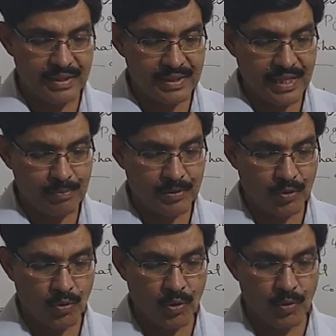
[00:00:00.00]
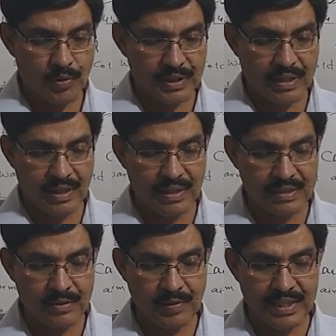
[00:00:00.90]
This happens all over the
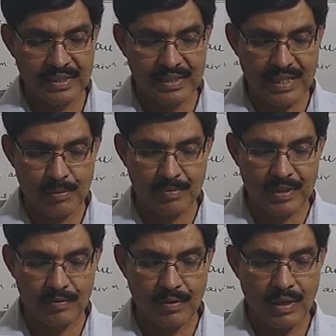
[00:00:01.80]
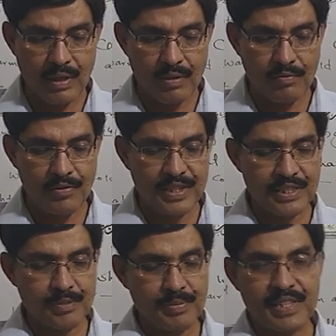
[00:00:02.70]
earth. When this happens,
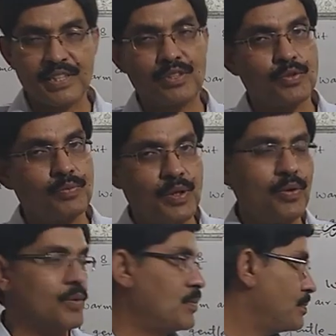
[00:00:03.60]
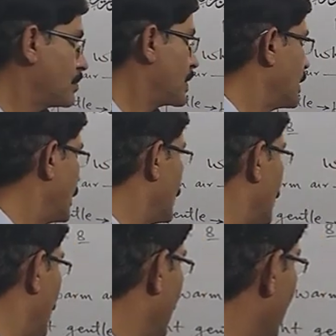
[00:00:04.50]
winds begin to blow.
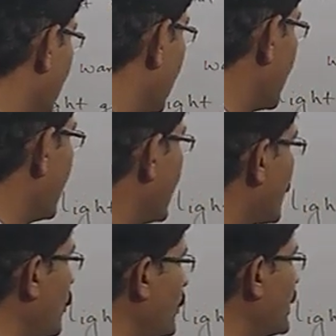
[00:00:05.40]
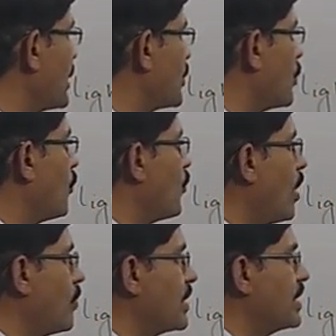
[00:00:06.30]
This is the combination of
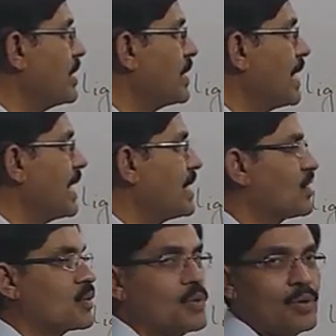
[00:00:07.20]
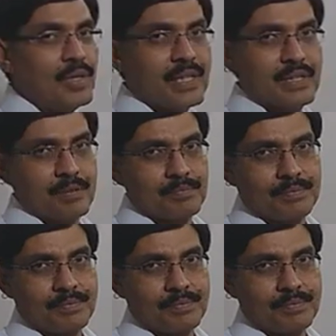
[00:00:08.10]
warm air and the cold air.